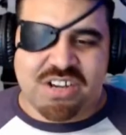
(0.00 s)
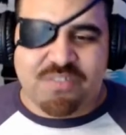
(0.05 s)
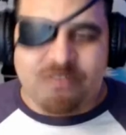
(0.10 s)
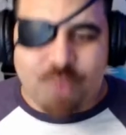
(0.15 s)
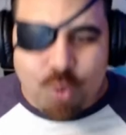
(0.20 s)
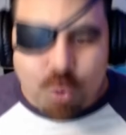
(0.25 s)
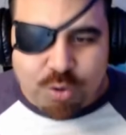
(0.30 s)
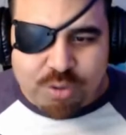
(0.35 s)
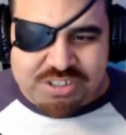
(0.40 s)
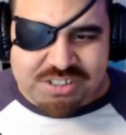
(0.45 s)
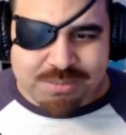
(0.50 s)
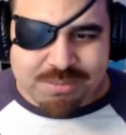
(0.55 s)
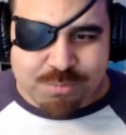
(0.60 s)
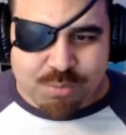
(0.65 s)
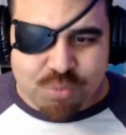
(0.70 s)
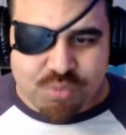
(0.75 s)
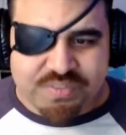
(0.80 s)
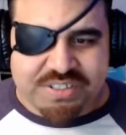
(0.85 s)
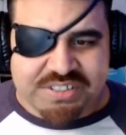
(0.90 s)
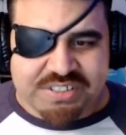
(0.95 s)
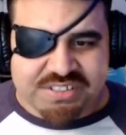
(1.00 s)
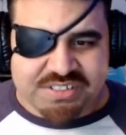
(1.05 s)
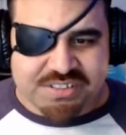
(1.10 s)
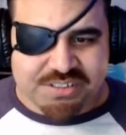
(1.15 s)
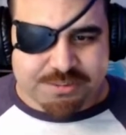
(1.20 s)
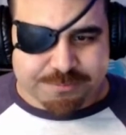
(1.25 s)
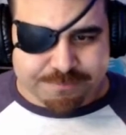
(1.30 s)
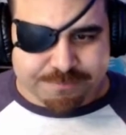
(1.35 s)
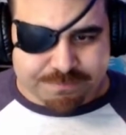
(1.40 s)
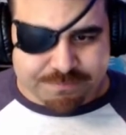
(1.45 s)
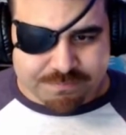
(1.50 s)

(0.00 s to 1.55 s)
of origin movies